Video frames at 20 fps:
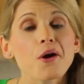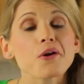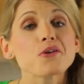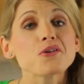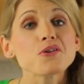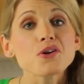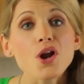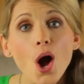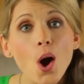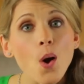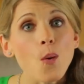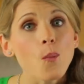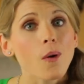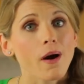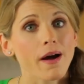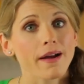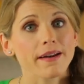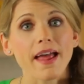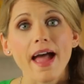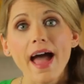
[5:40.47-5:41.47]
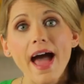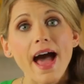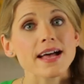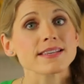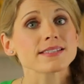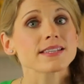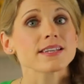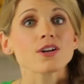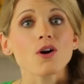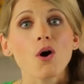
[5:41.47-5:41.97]
No one
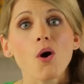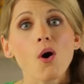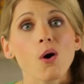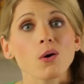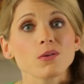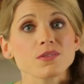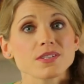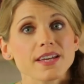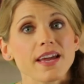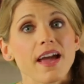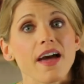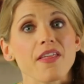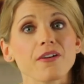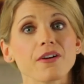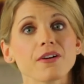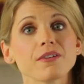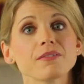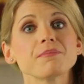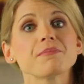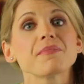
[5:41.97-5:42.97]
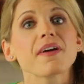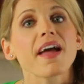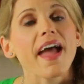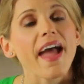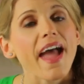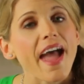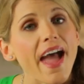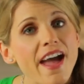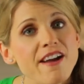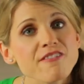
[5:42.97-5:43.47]
has it all together.
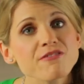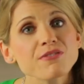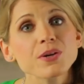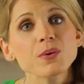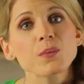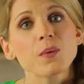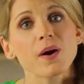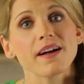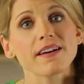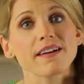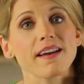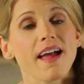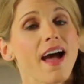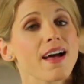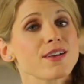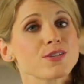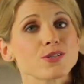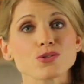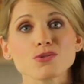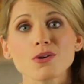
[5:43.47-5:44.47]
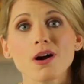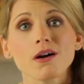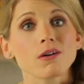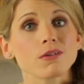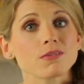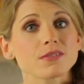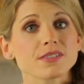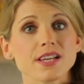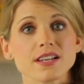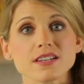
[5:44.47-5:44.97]
Everyone has
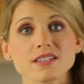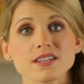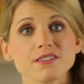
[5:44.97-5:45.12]
struggles and